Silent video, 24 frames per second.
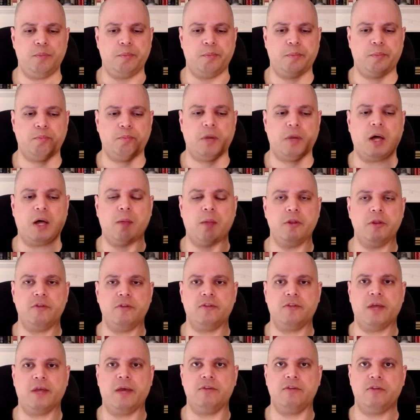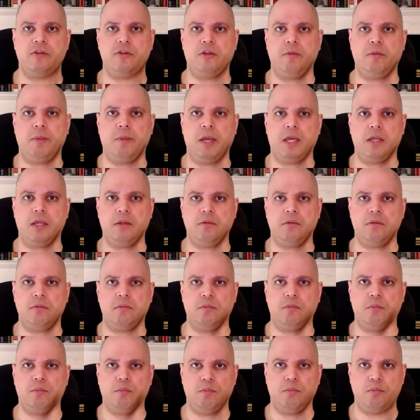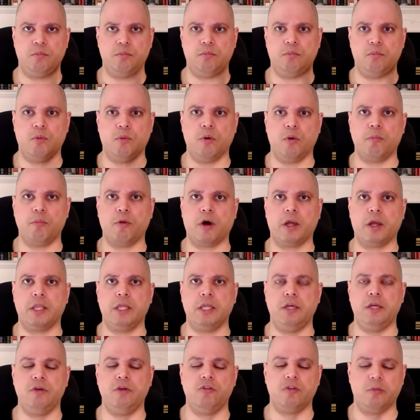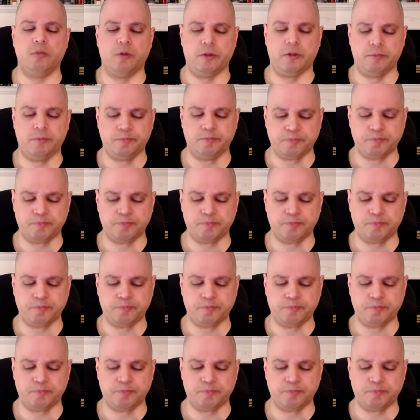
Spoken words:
publicize it to make it more broadly usable.